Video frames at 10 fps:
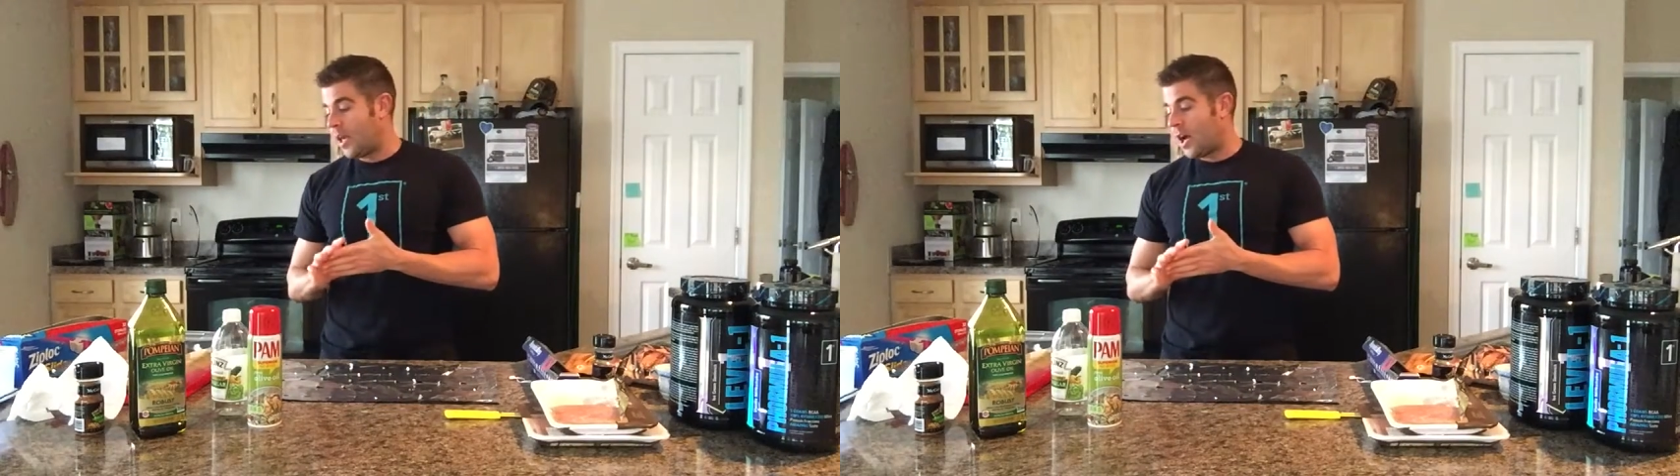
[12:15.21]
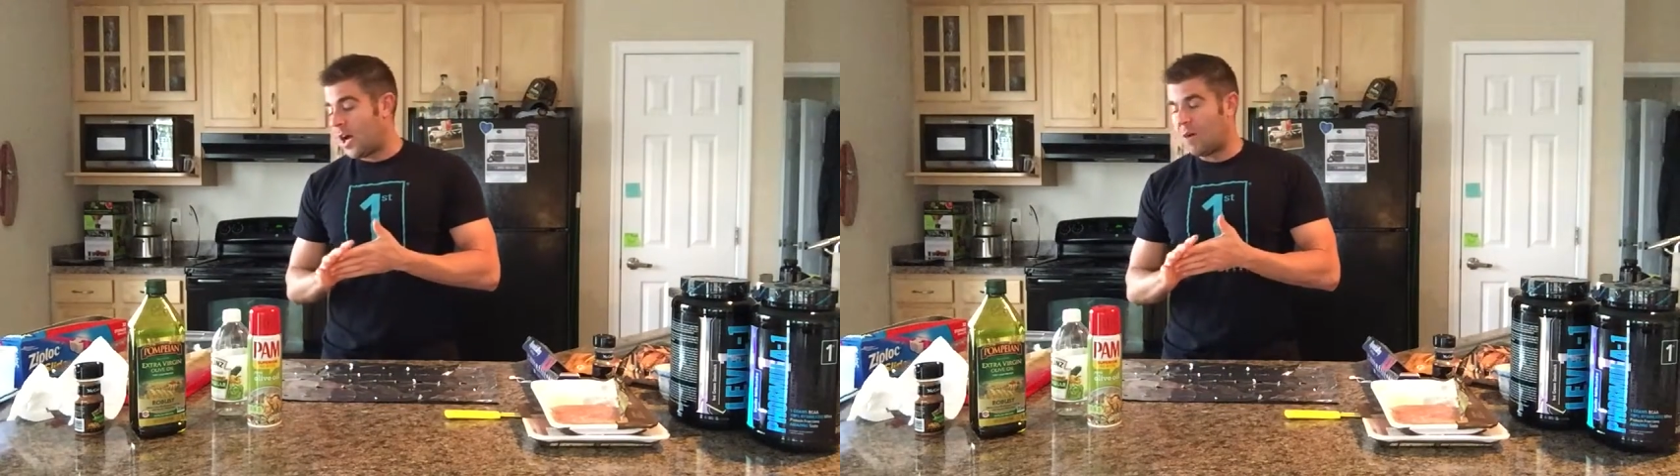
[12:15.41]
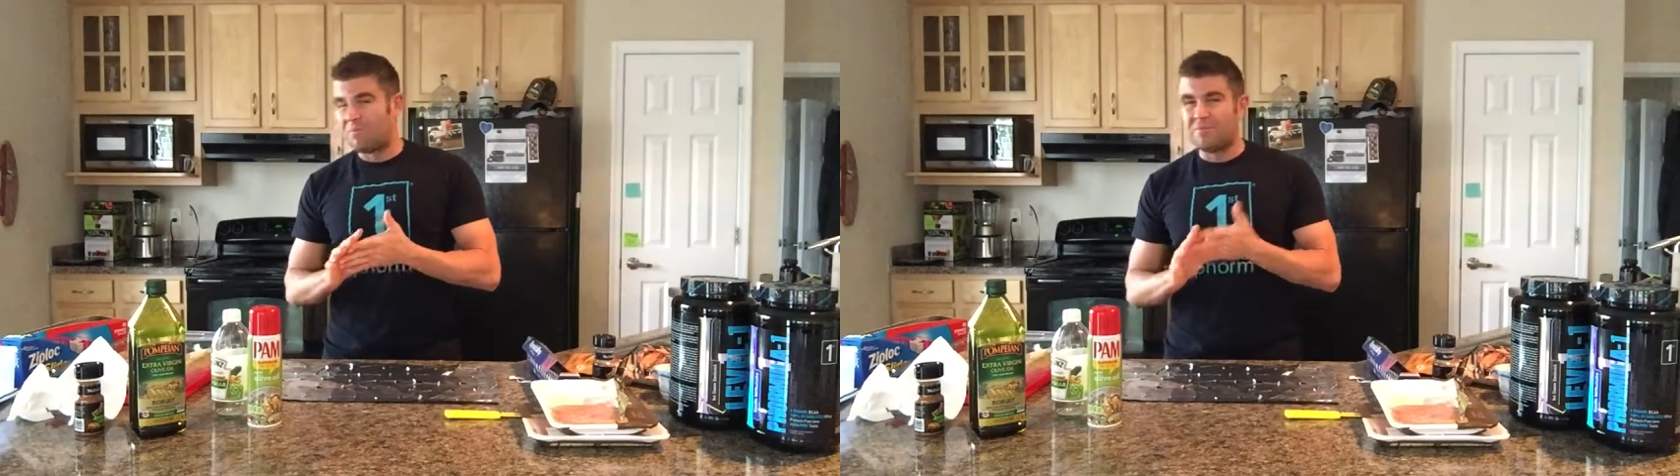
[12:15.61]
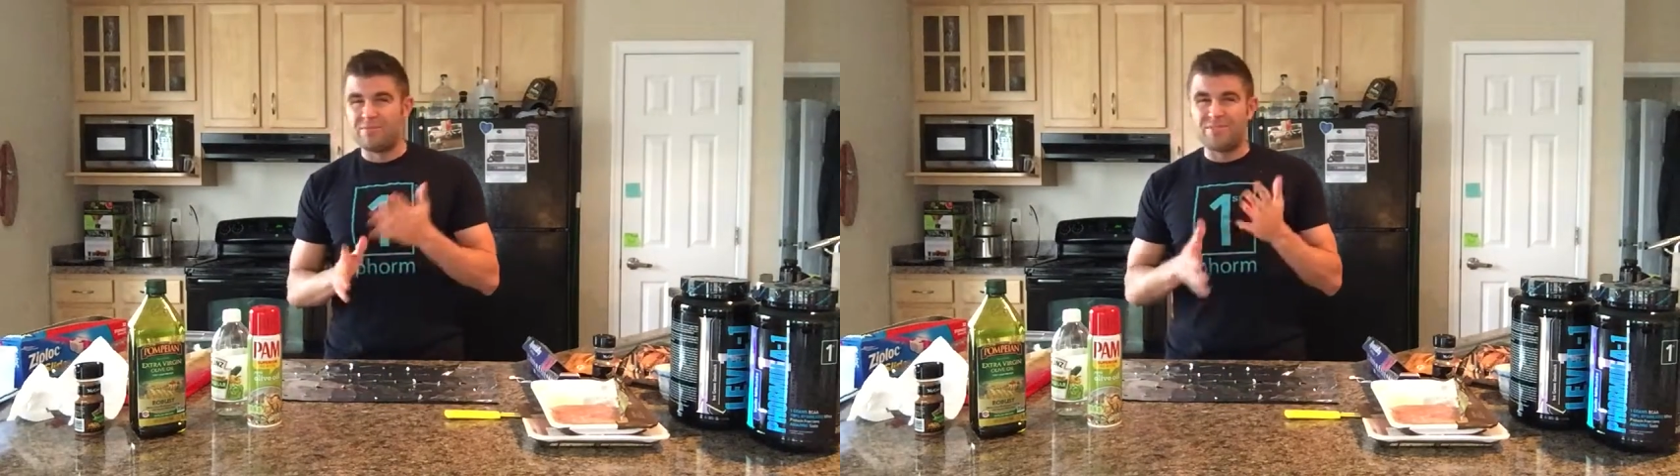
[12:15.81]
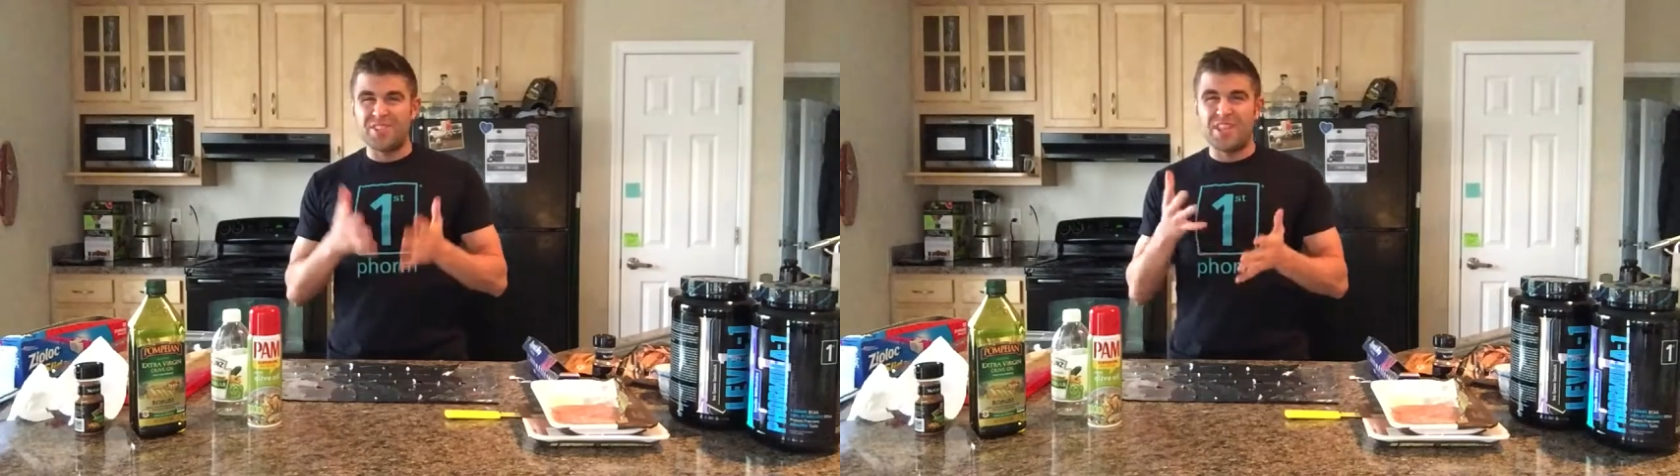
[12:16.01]

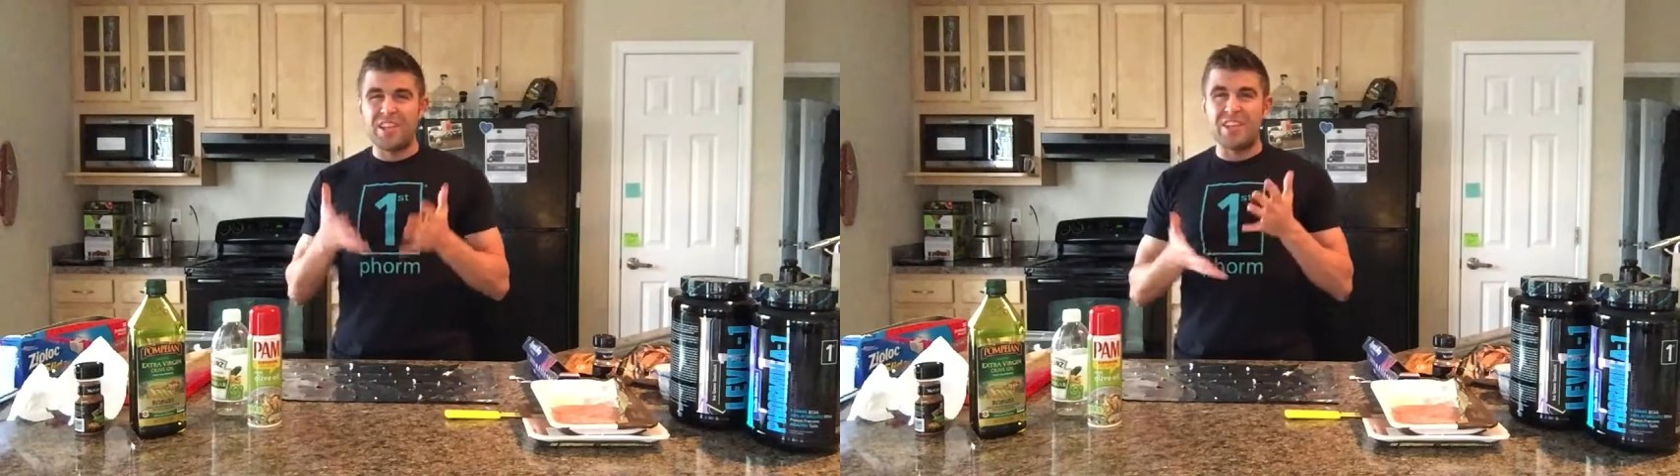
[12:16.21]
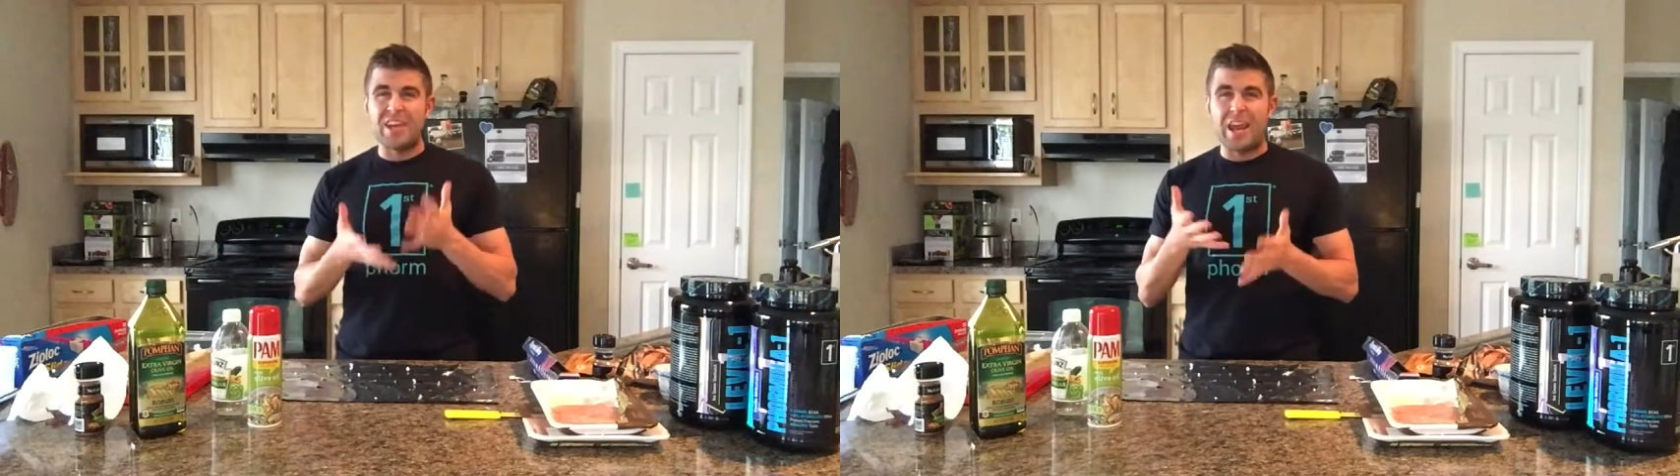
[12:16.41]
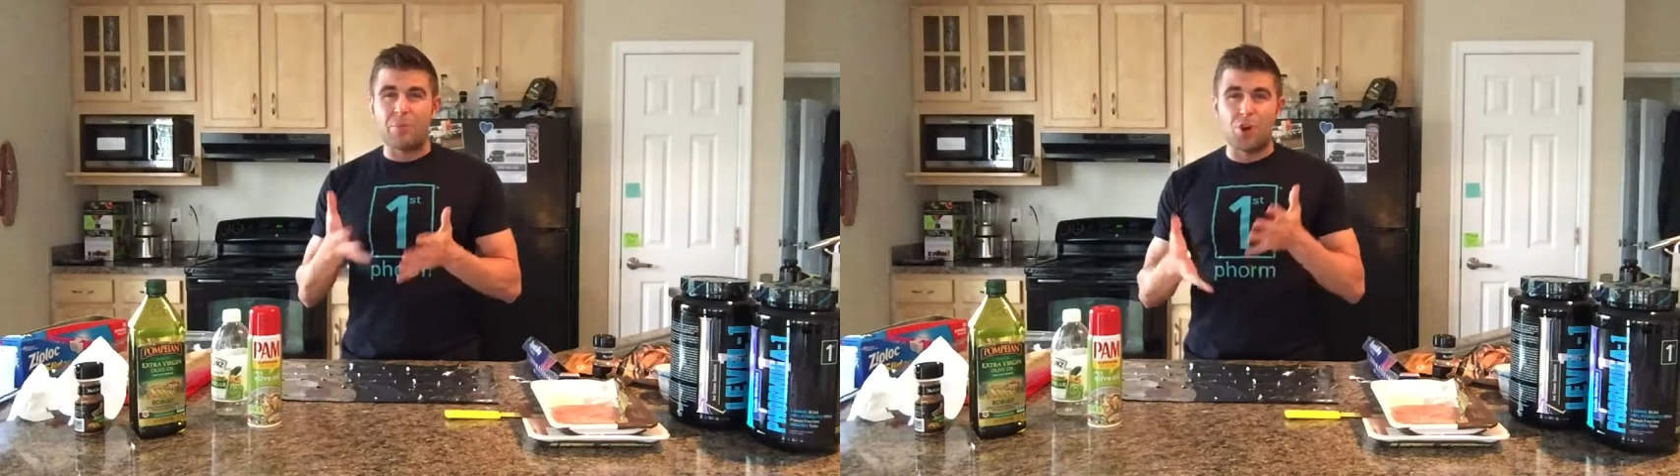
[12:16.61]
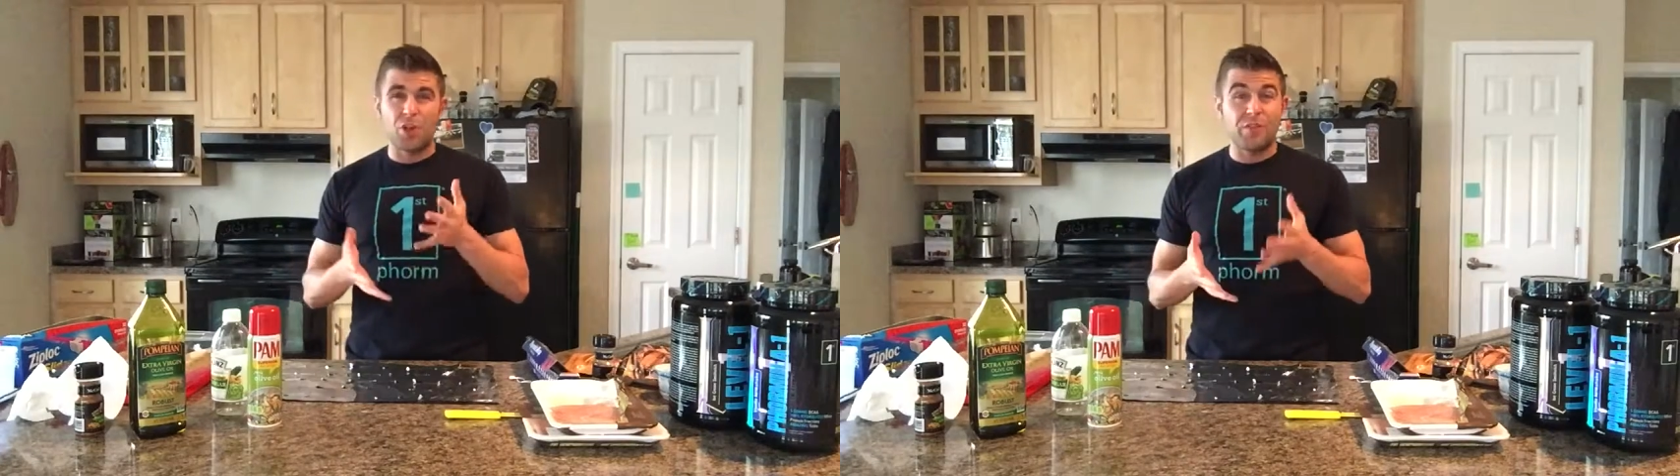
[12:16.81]
in the neighborhood